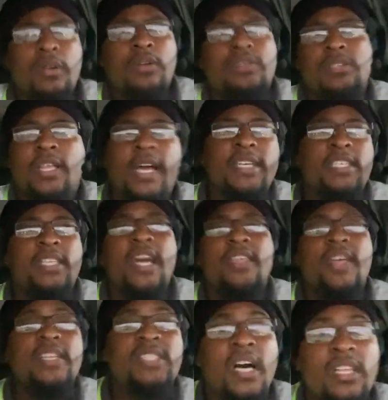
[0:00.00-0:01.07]
So like I said,
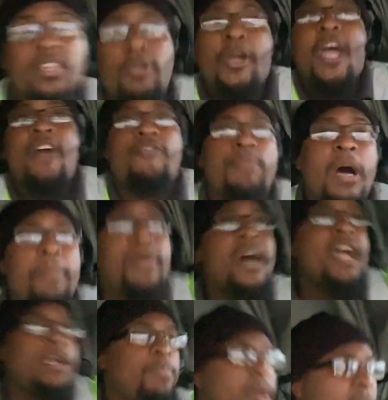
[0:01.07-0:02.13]
that's under half of my
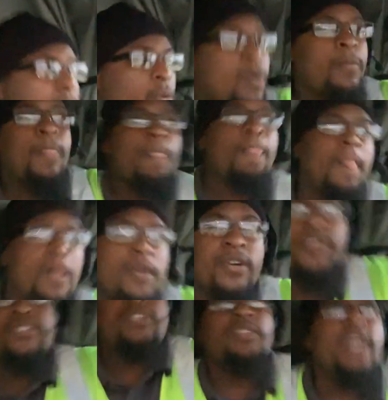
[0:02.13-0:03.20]
buying power.
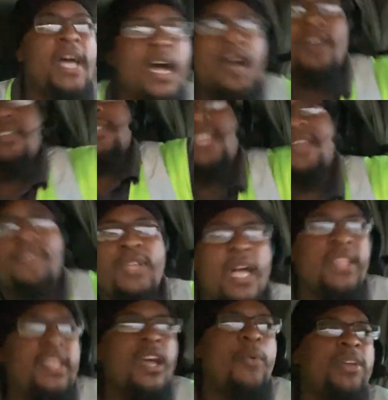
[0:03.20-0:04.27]
So now let's give you an
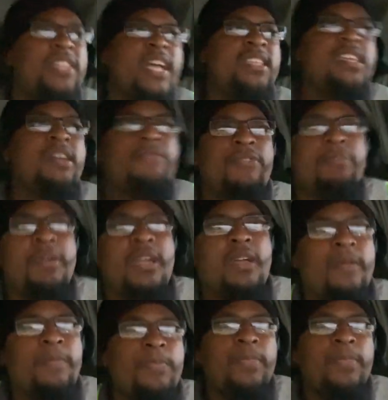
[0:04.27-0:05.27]
idea what that did for me.